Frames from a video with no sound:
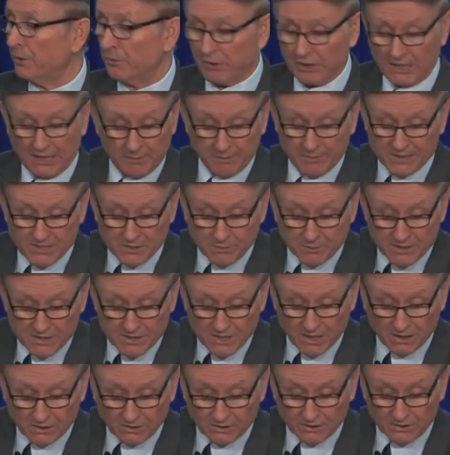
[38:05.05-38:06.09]
will come as a
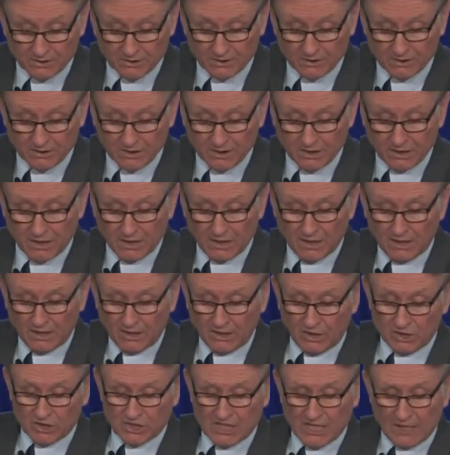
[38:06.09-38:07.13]
result.
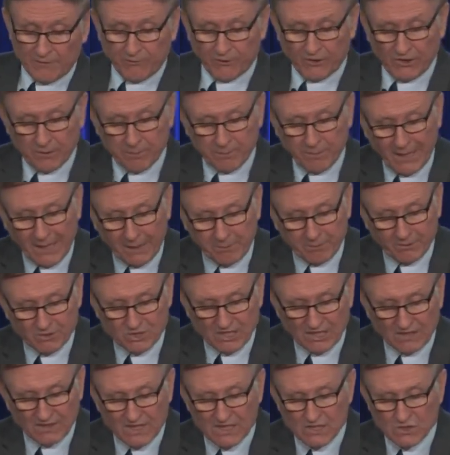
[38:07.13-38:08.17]
You see, for the
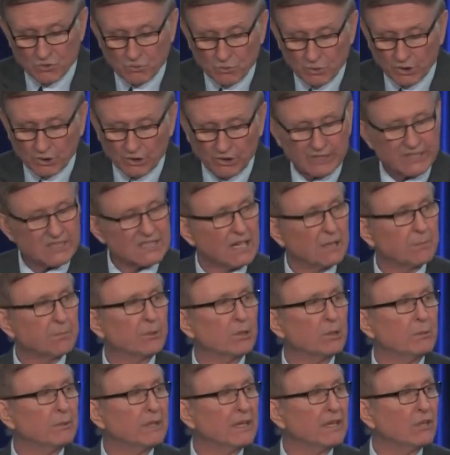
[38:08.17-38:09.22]
papacy, this world is our
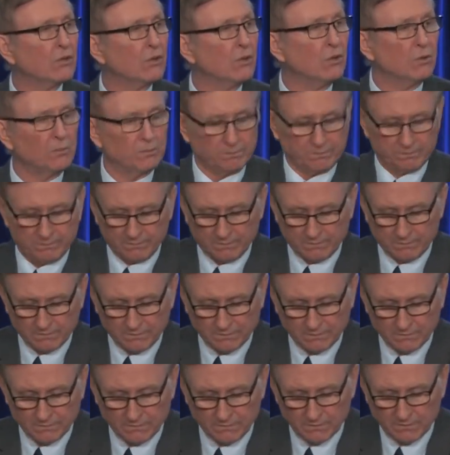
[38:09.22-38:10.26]
permanent home.
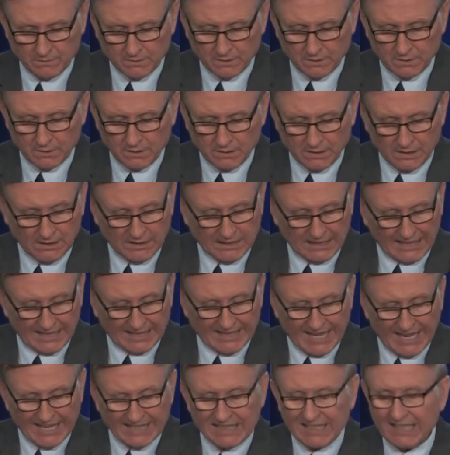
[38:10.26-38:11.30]

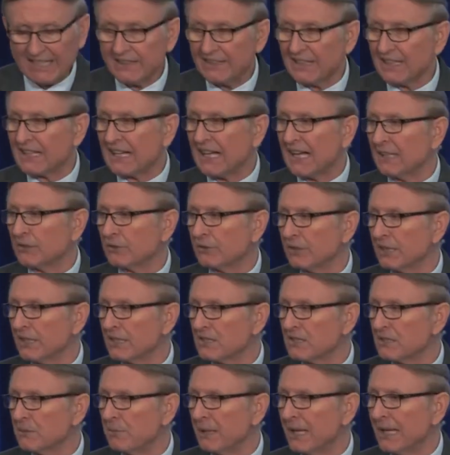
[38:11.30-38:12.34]
An idea that
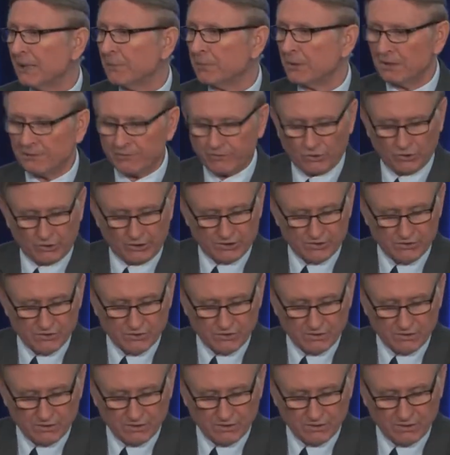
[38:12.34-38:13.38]
contradicts the Bible, of
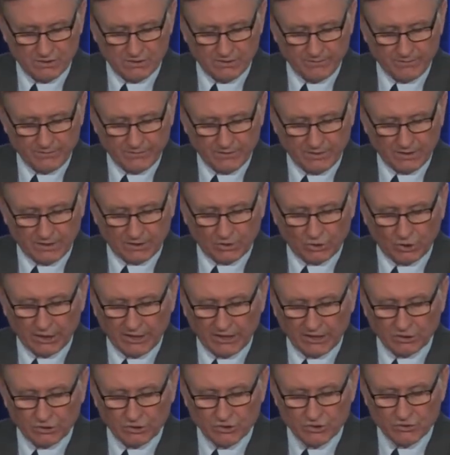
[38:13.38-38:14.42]
course.
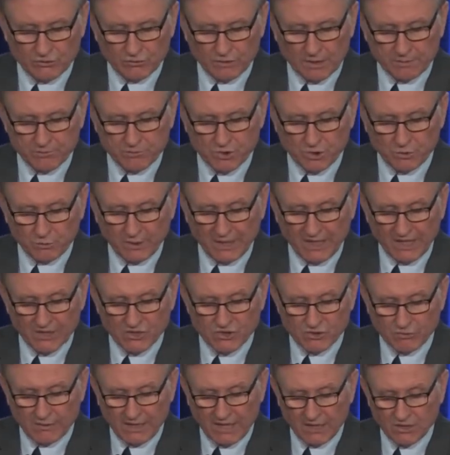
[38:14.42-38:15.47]
According to Scripture, we are
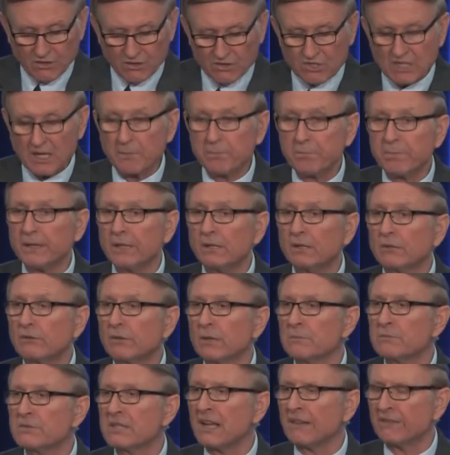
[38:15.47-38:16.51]
strangers and
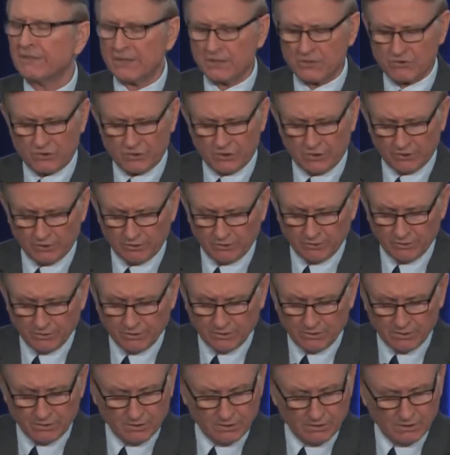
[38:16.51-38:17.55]
pilgrims on this earth.
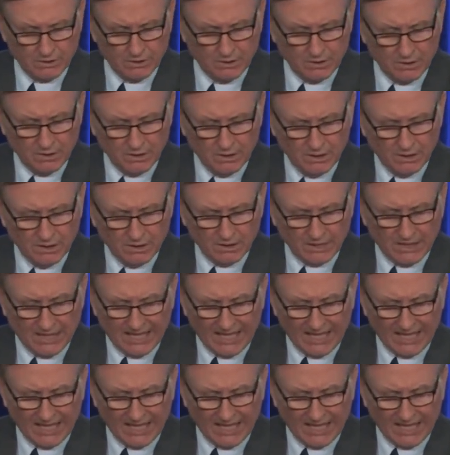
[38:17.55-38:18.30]
The